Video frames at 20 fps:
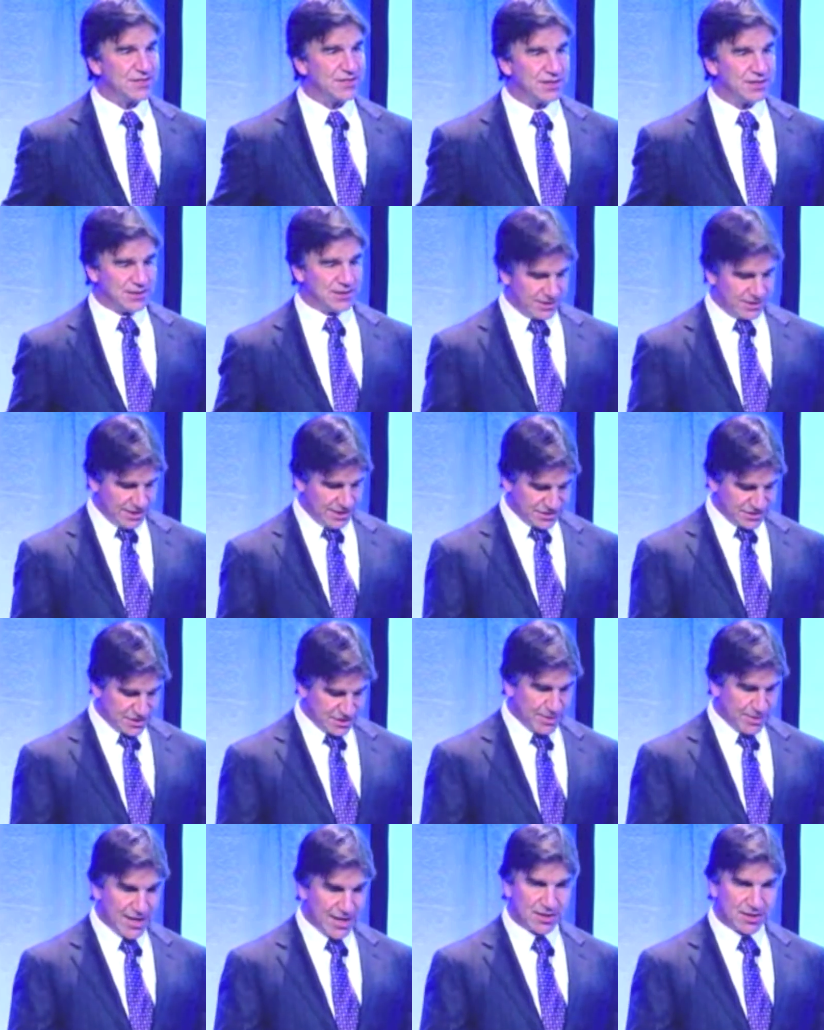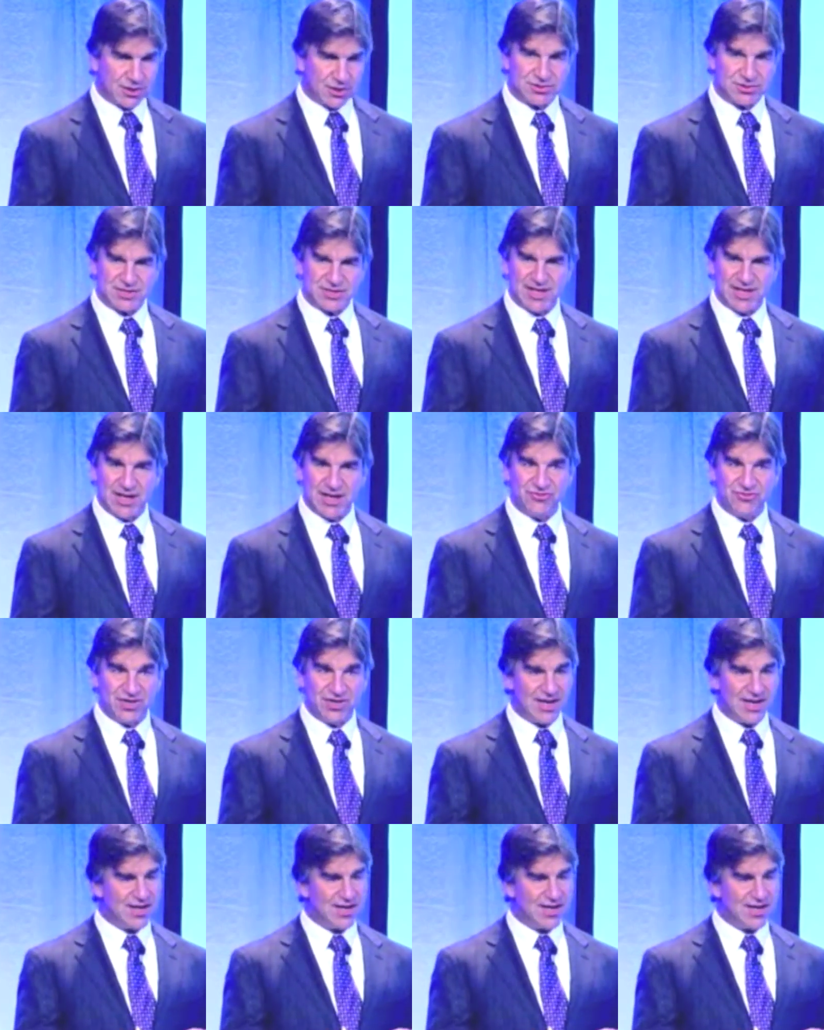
to pay close attention.